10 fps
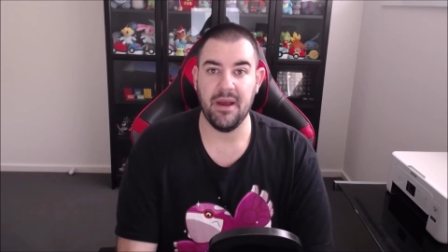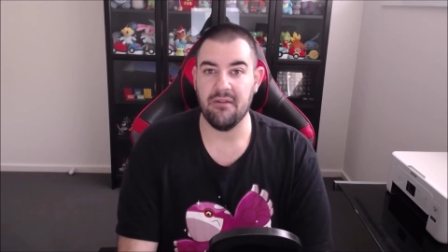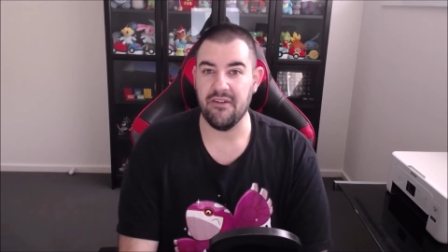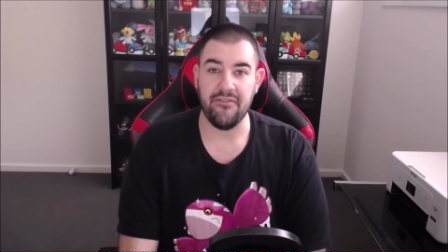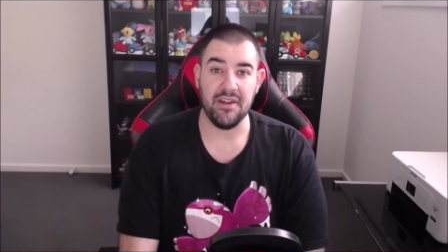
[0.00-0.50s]

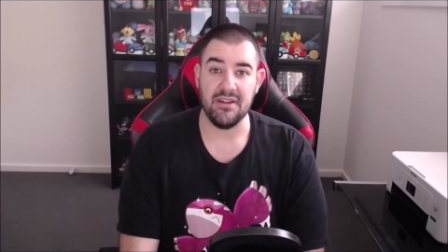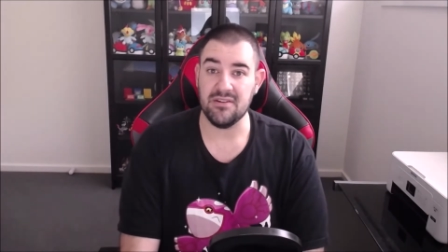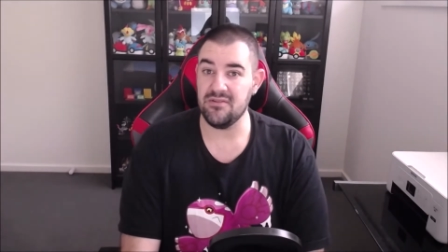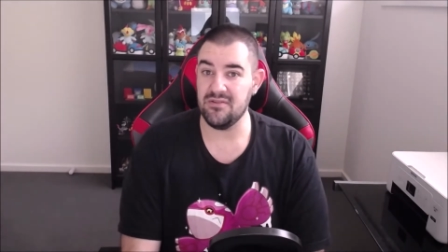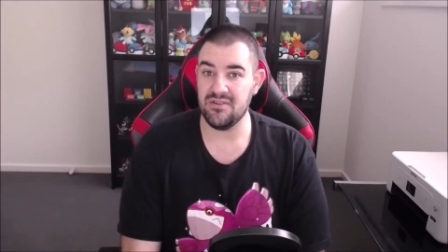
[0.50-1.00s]
roughly
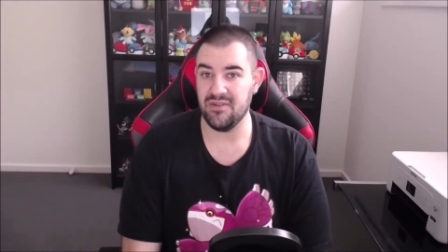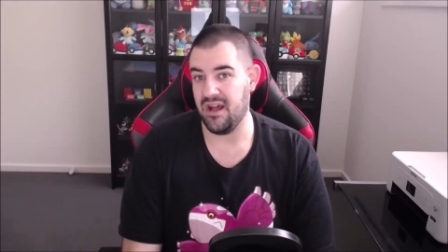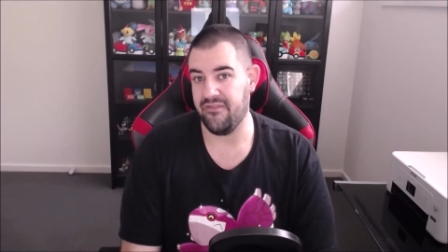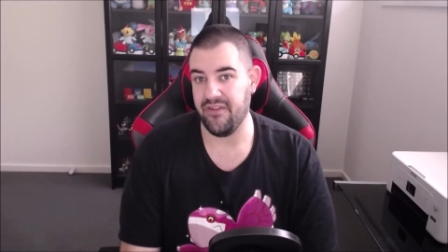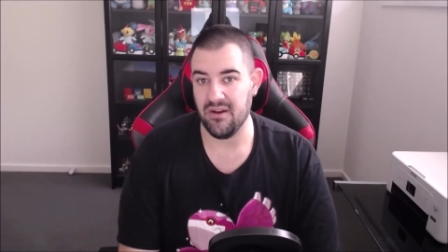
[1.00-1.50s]
two, two and a
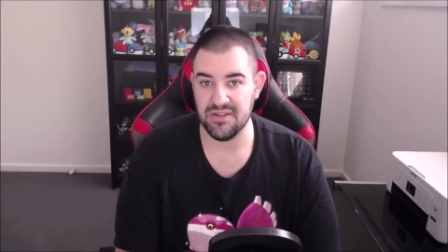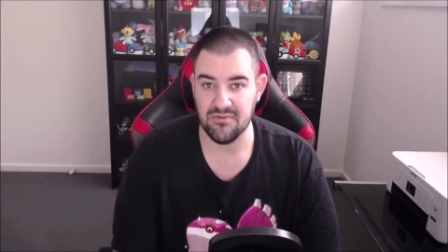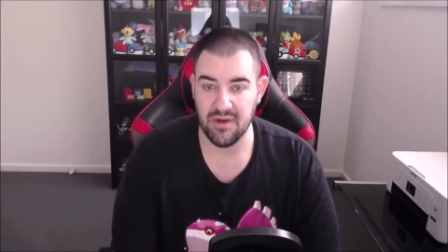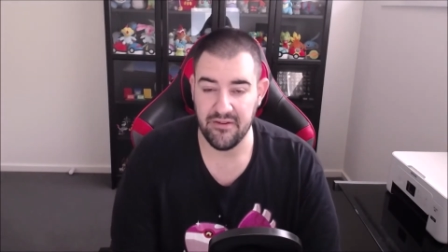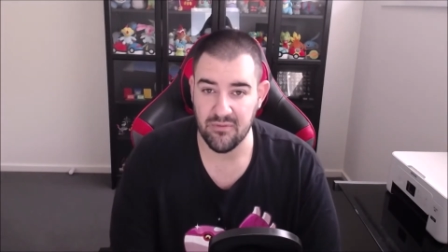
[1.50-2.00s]
half hours
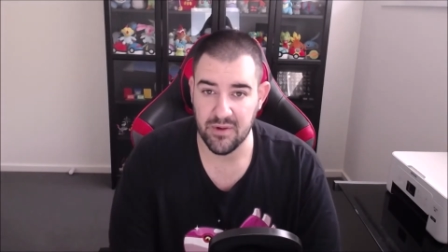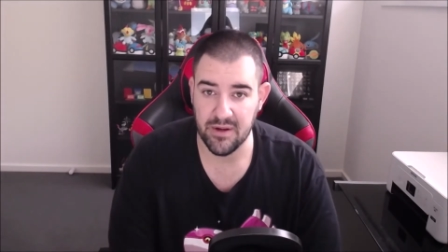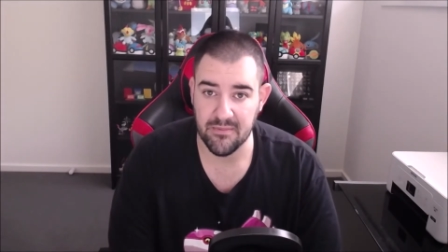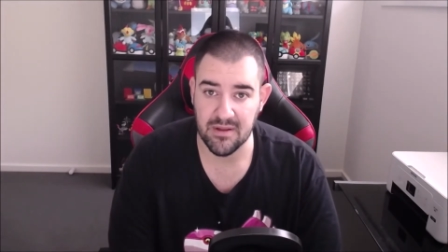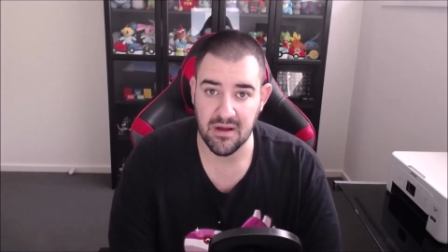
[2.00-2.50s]
away from where
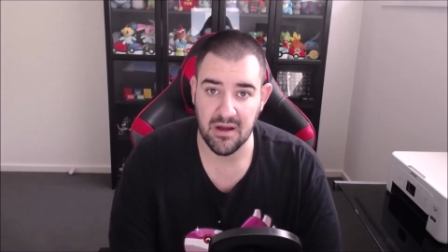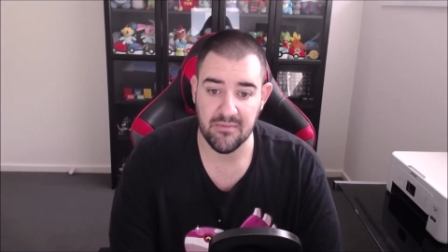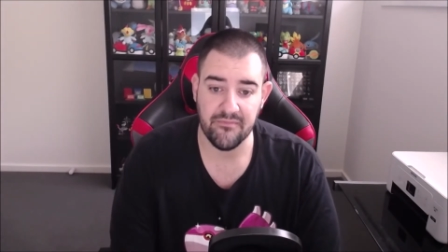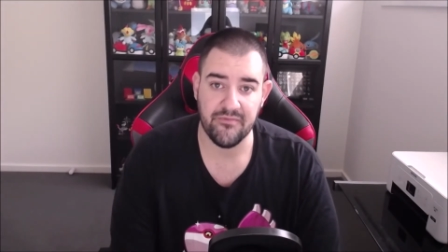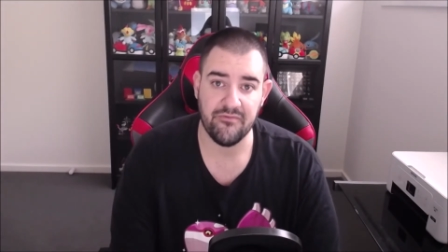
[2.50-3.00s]
I'm
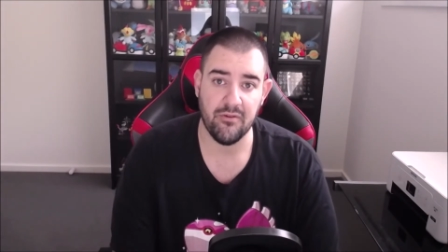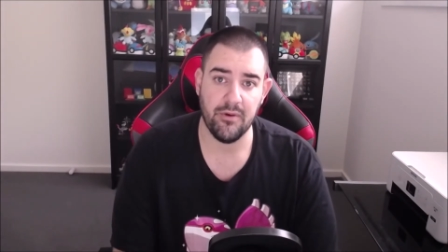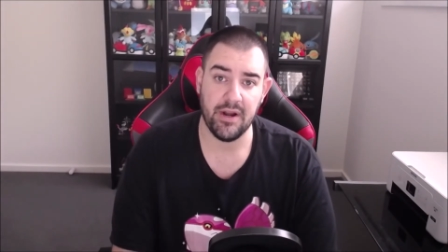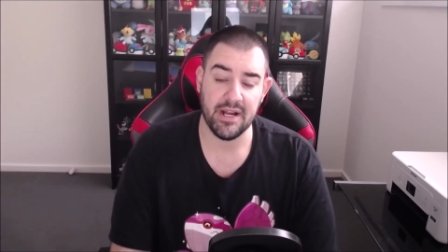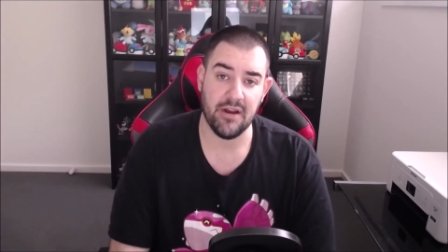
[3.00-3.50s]
um, from
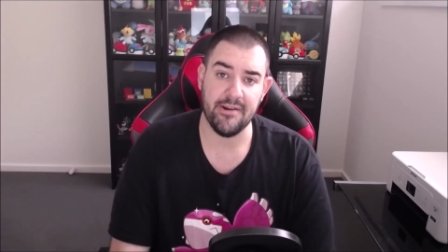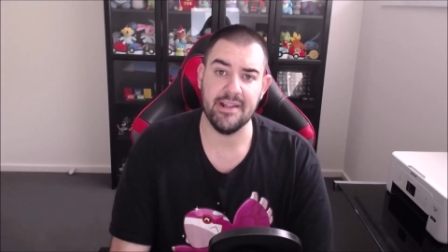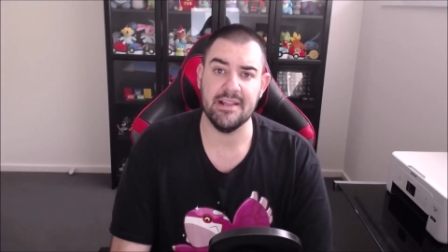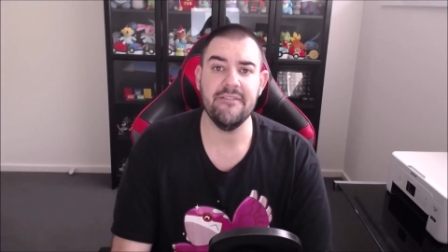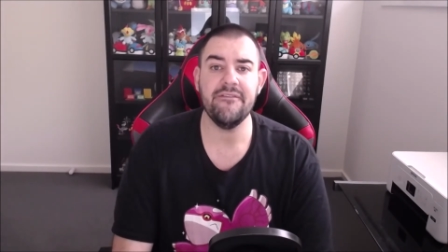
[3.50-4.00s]
where I
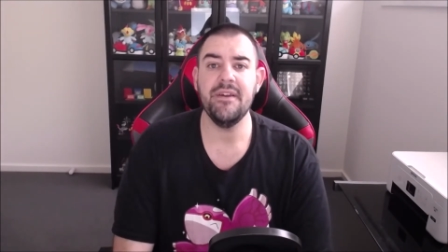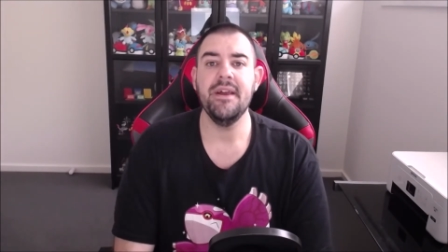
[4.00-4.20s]
currently live.